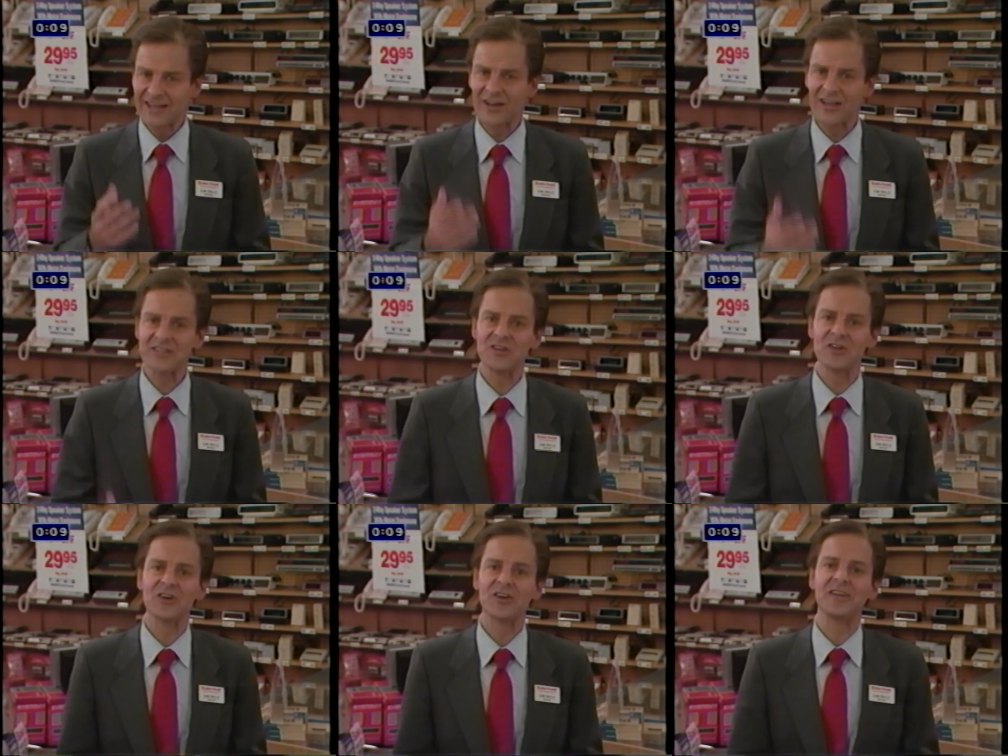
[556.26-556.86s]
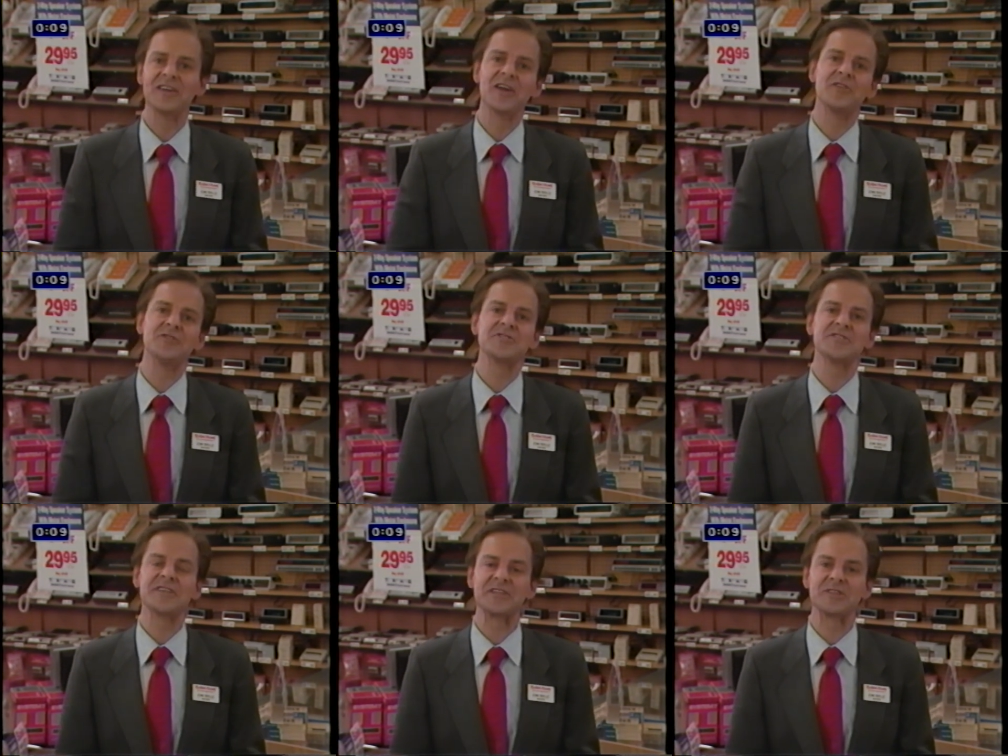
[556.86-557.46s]
Now let's look at
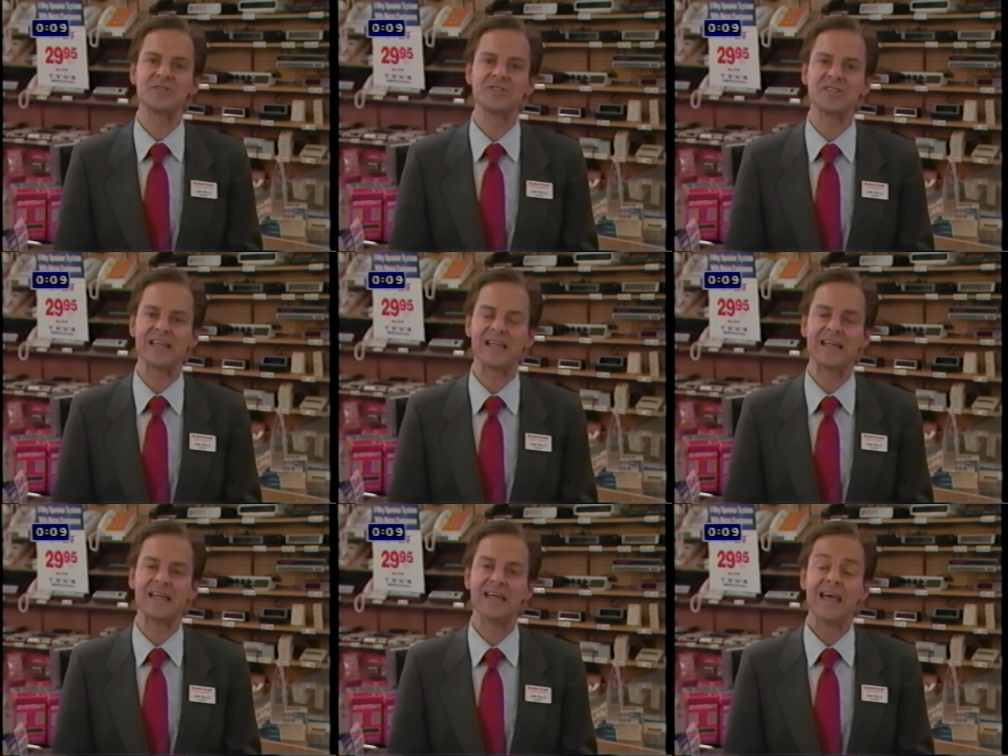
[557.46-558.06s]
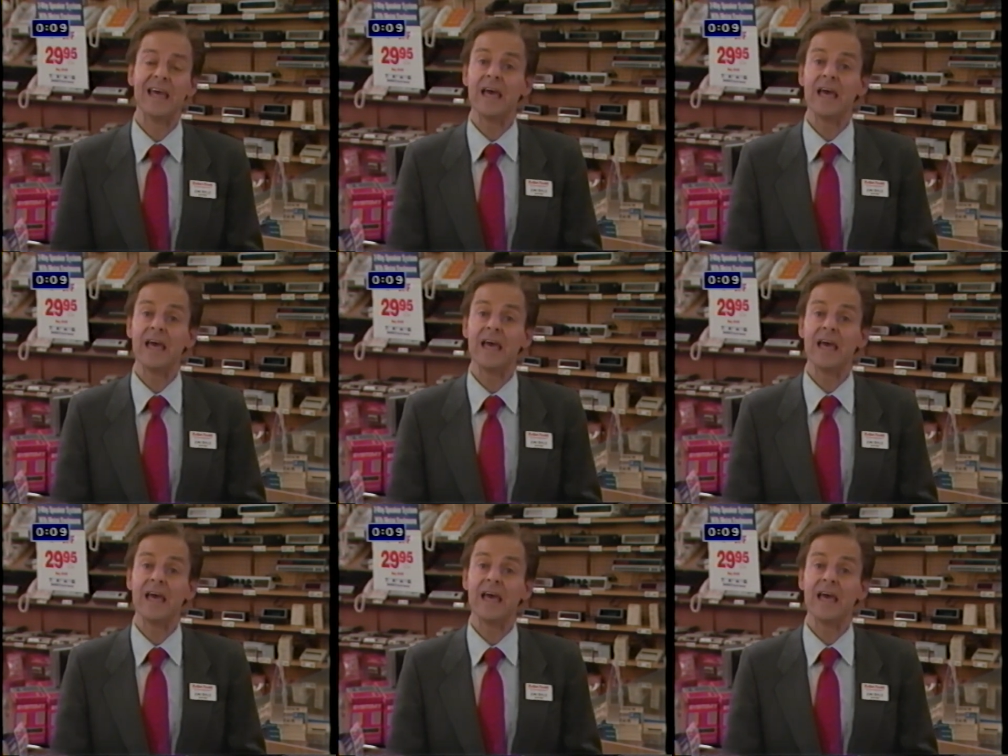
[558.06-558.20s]
another sales scene.